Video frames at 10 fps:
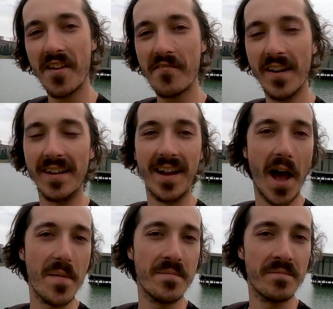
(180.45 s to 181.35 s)
of fun.
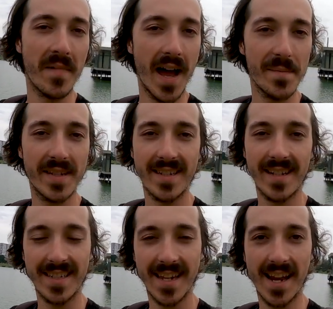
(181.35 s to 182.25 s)
I'm hyped
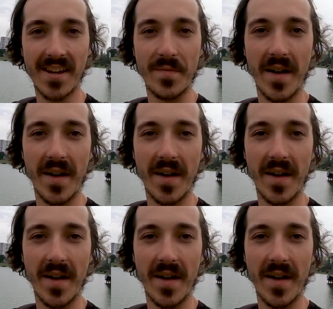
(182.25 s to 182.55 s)
and excited